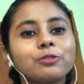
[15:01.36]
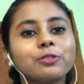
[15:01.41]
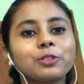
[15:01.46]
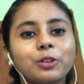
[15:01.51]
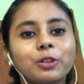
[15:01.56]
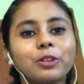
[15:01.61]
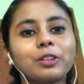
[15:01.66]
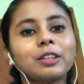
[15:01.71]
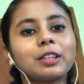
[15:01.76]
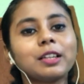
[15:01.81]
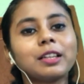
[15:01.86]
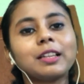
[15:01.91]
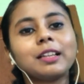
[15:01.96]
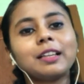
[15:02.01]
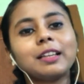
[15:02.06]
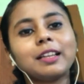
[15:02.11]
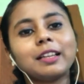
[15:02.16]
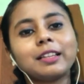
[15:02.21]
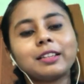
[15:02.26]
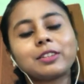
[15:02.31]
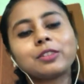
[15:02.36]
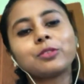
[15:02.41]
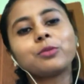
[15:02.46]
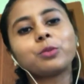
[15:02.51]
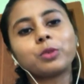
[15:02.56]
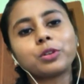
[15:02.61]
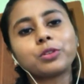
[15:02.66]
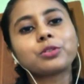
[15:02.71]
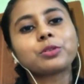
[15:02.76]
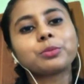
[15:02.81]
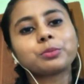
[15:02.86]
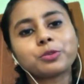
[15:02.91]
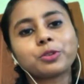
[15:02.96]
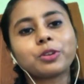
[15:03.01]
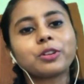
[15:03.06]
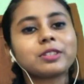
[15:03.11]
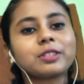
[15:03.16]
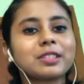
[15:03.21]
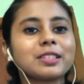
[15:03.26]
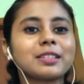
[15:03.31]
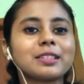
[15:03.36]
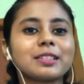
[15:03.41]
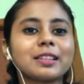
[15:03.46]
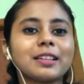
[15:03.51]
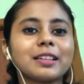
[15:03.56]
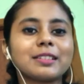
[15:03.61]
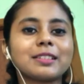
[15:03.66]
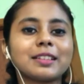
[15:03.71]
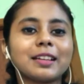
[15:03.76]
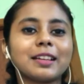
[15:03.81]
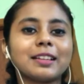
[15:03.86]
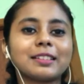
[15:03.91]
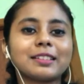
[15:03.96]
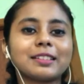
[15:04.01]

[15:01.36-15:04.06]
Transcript: your like wardrobe choices as that.